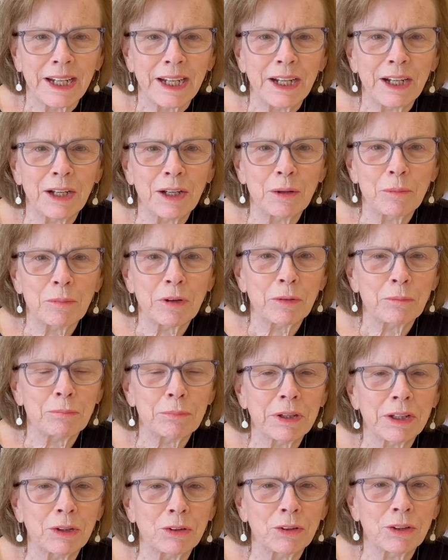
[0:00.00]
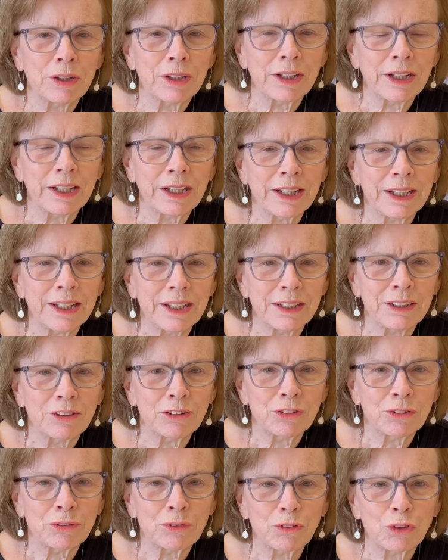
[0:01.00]
I've been on
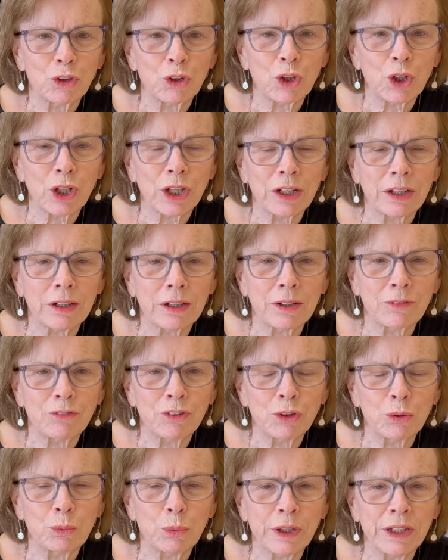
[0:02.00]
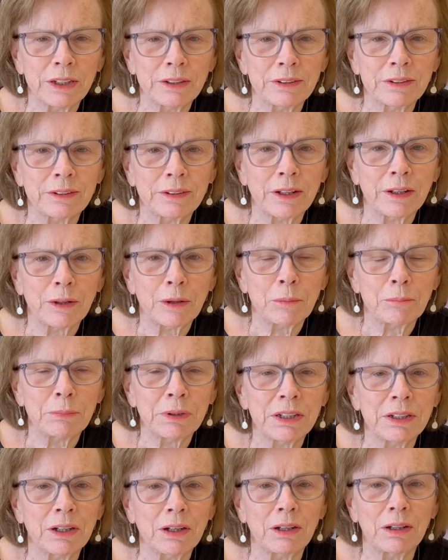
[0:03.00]
hiatus for a few weeks
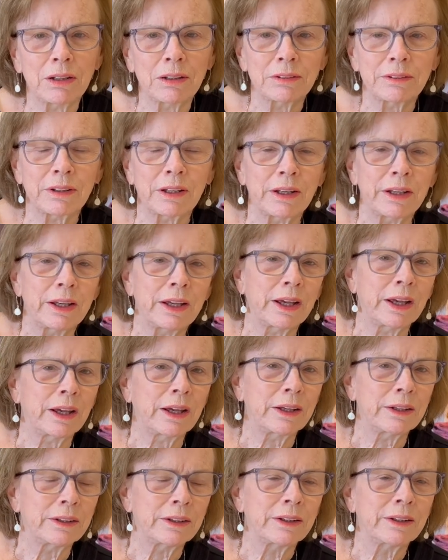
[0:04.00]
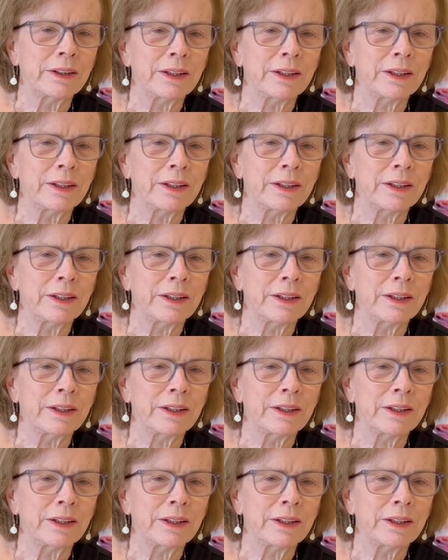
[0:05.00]
because I had